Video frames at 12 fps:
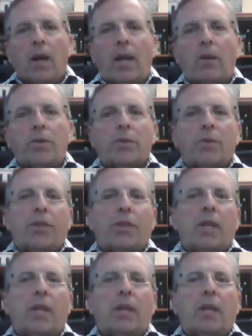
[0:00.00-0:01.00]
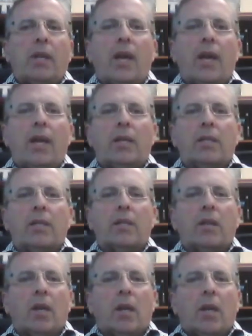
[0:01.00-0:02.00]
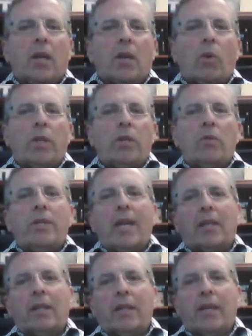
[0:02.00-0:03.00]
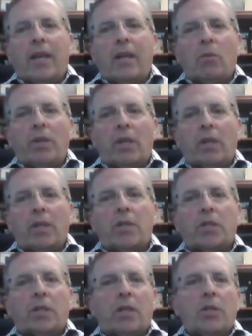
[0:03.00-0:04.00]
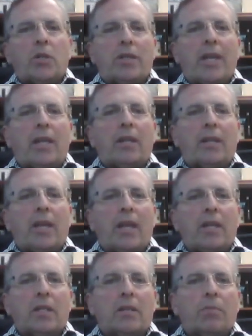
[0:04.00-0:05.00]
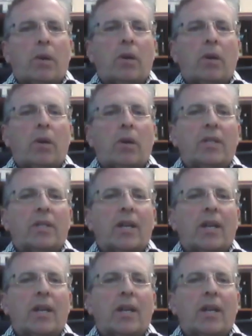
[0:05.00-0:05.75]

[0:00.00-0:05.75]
I also think that when you delegate, when the legislature delegates part of its